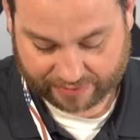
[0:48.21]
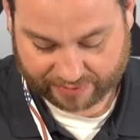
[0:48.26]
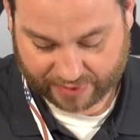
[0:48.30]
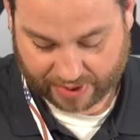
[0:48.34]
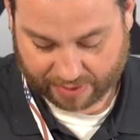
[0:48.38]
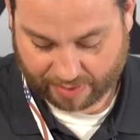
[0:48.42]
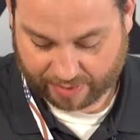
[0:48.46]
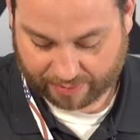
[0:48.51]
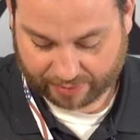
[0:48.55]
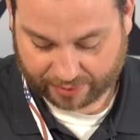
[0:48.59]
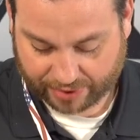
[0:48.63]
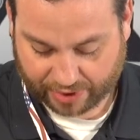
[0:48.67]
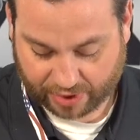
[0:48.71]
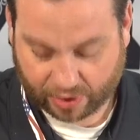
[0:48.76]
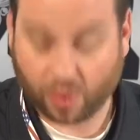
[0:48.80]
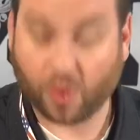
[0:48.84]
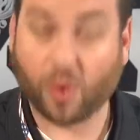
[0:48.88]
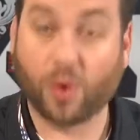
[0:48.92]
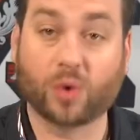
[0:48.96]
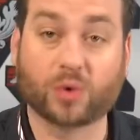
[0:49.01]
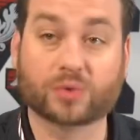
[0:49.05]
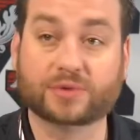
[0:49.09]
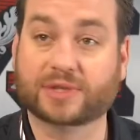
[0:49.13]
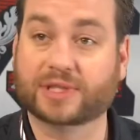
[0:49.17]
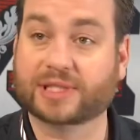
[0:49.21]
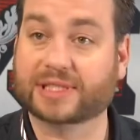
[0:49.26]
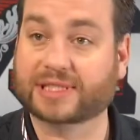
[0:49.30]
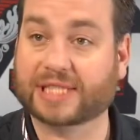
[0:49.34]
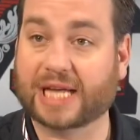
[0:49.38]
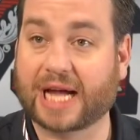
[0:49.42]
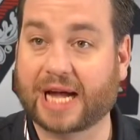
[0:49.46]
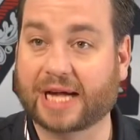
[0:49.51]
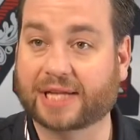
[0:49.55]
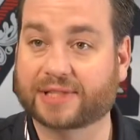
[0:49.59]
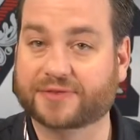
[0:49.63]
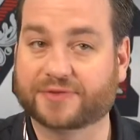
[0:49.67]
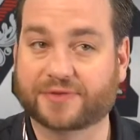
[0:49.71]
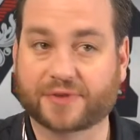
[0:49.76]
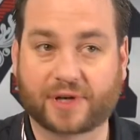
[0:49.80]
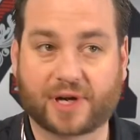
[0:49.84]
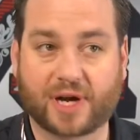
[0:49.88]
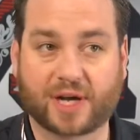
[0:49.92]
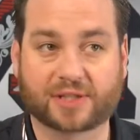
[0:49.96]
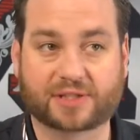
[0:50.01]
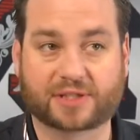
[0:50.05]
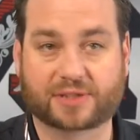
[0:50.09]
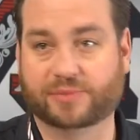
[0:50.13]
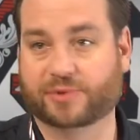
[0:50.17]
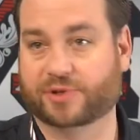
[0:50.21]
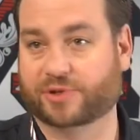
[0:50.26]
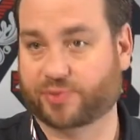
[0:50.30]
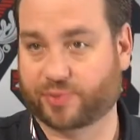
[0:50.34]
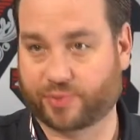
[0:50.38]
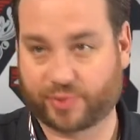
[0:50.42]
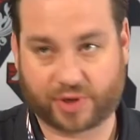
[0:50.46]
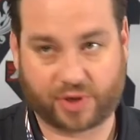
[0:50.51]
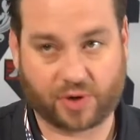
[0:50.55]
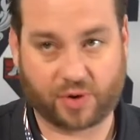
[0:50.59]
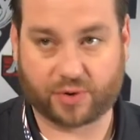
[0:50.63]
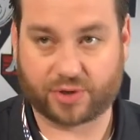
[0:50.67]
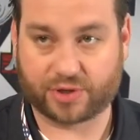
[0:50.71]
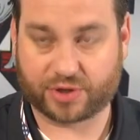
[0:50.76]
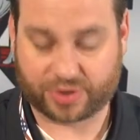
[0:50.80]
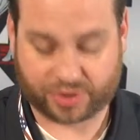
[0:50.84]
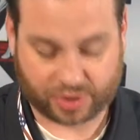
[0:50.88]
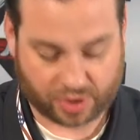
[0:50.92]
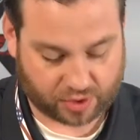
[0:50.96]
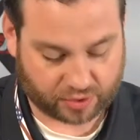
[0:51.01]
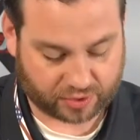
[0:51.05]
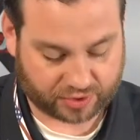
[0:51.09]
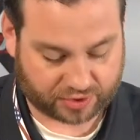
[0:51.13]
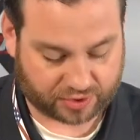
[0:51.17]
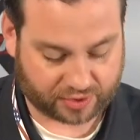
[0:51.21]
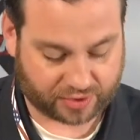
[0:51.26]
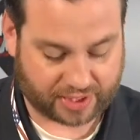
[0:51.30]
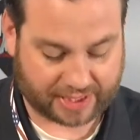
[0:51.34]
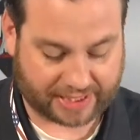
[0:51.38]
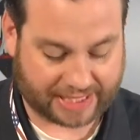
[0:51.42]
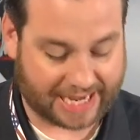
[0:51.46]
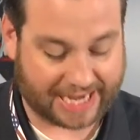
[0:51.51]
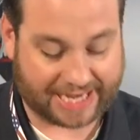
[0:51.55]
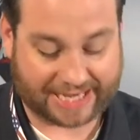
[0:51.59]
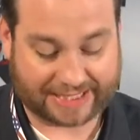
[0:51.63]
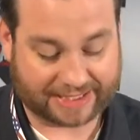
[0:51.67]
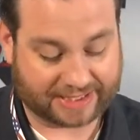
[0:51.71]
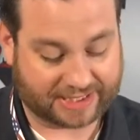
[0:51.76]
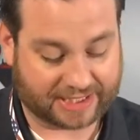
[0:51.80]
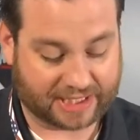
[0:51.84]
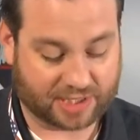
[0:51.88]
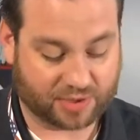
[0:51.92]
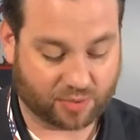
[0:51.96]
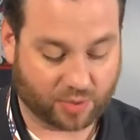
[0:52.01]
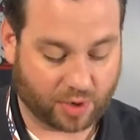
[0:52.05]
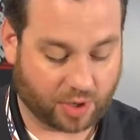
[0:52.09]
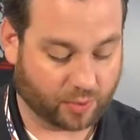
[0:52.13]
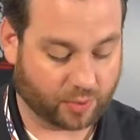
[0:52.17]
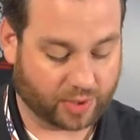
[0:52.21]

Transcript: come up with our own designs for customers when we go to shows so that they can see what